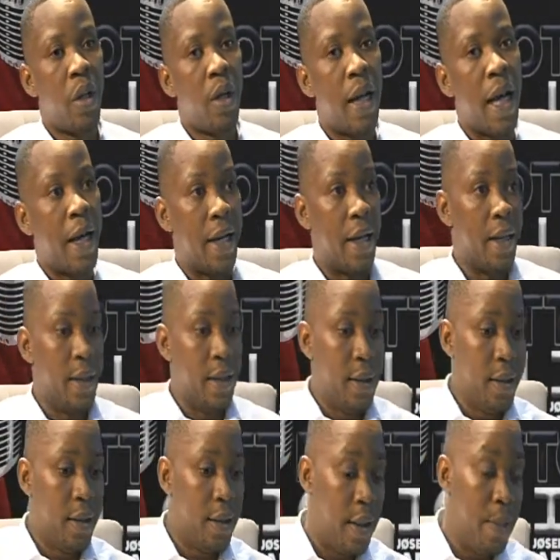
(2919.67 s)
like
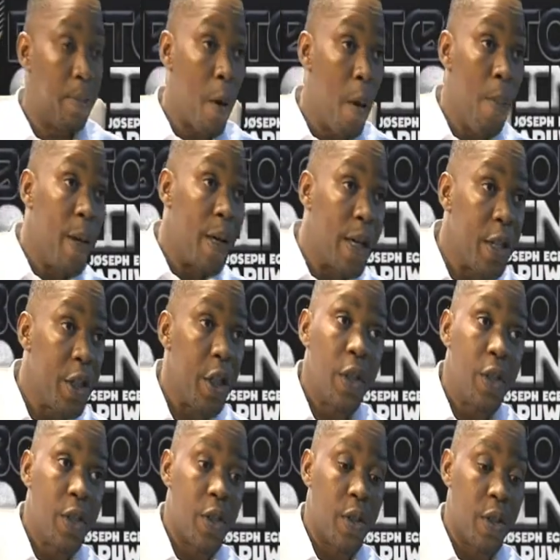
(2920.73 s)
the
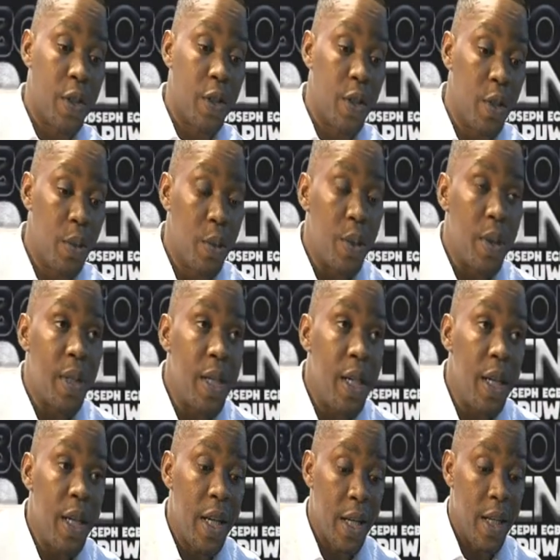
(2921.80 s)
complications you will
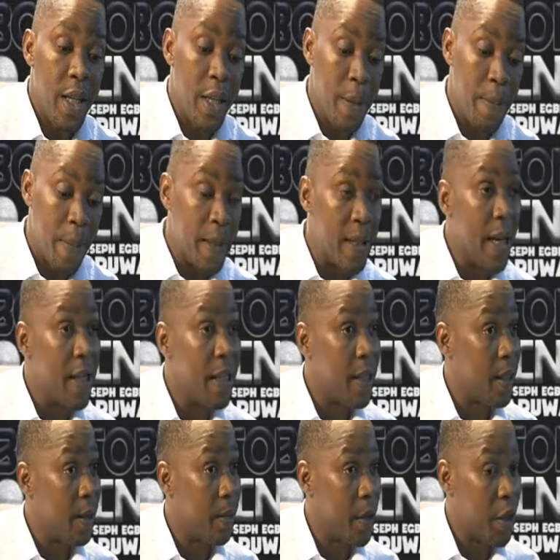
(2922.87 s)
see in an
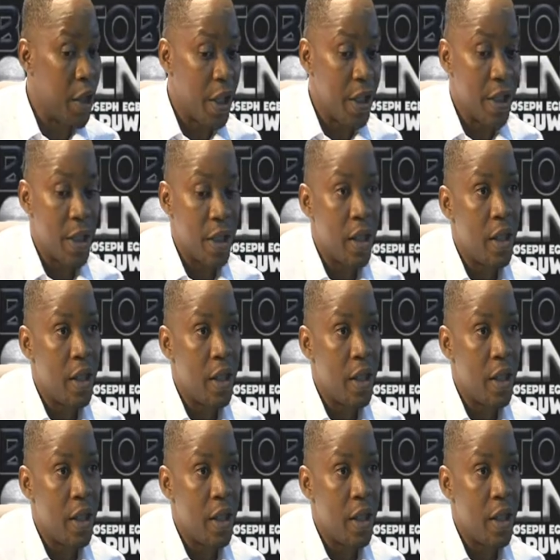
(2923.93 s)
hepatitis patient,